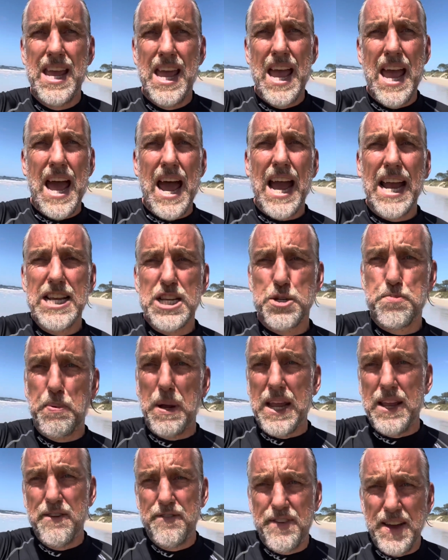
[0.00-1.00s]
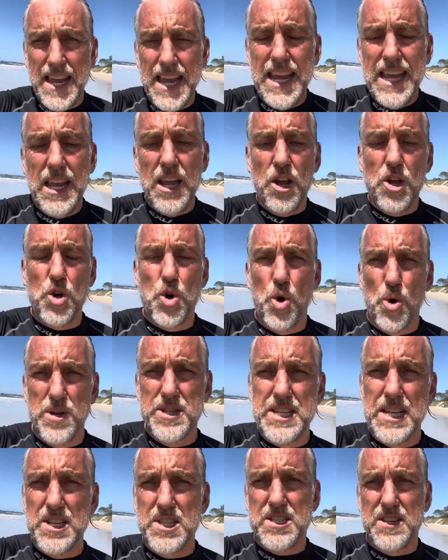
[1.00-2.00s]
HPV
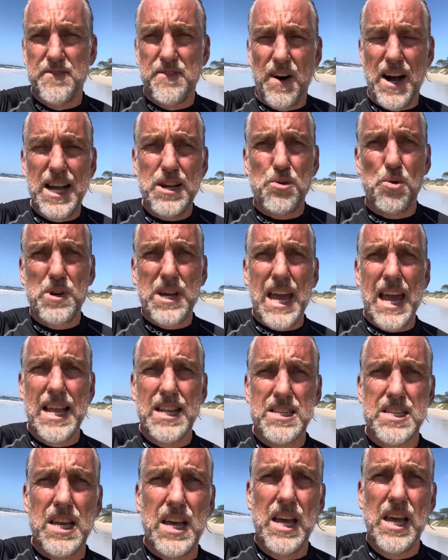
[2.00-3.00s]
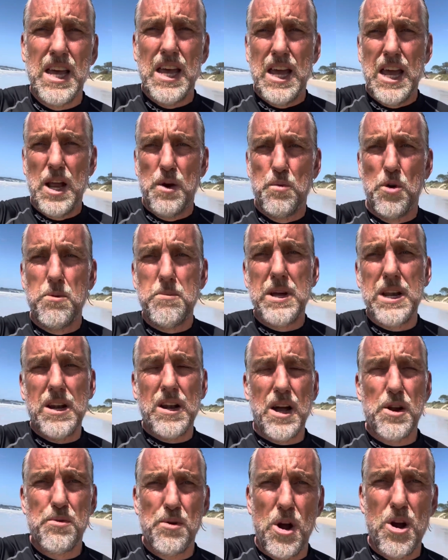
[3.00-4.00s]
causing cervical cancer in women, and I
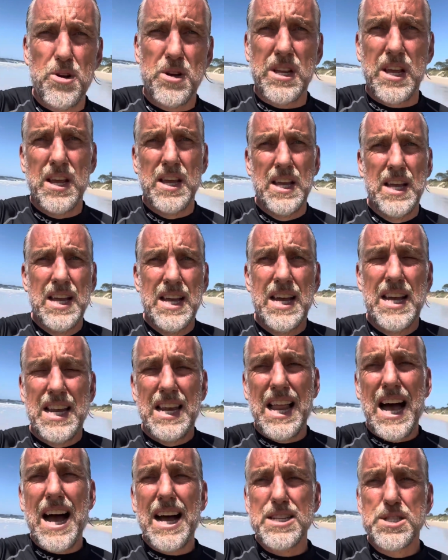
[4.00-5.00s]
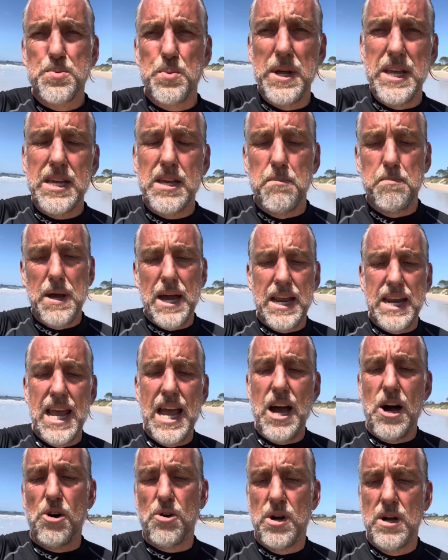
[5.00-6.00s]
wrote last week about
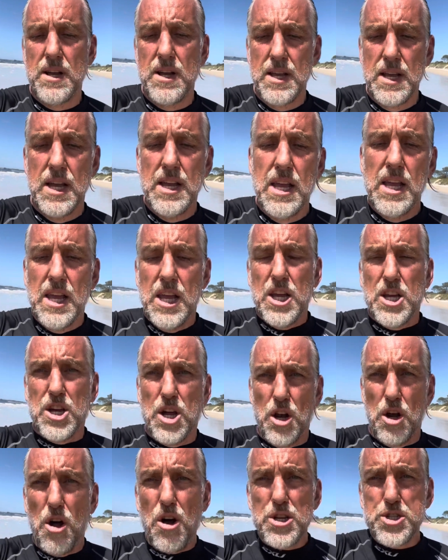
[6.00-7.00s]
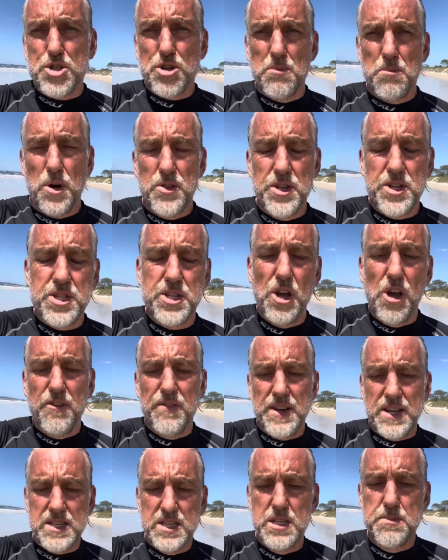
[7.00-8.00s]
how colostrum on the
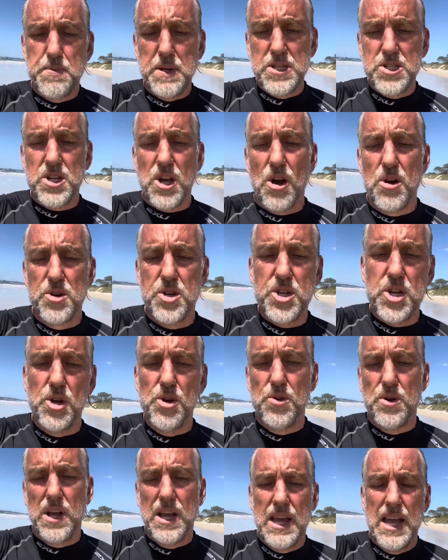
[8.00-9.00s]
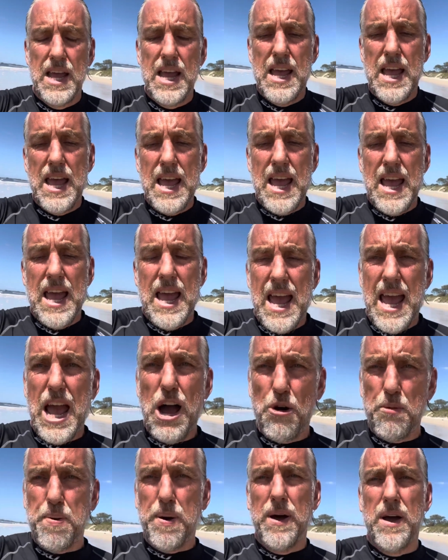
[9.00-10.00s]
cervix has been shown to
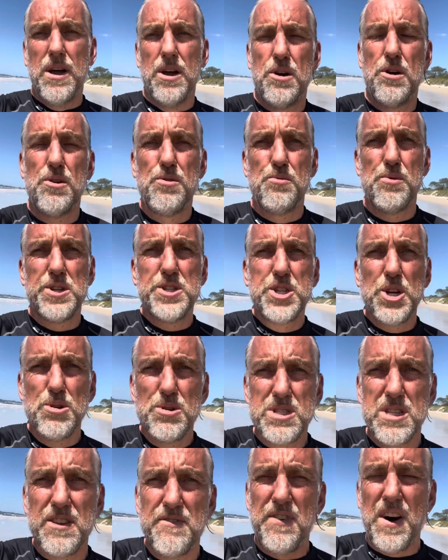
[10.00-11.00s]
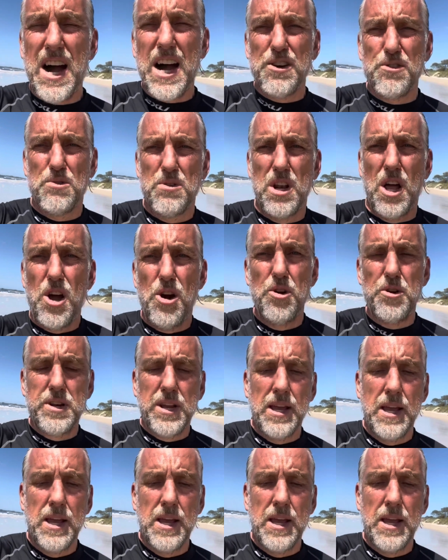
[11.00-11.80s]
help reduce the viral load.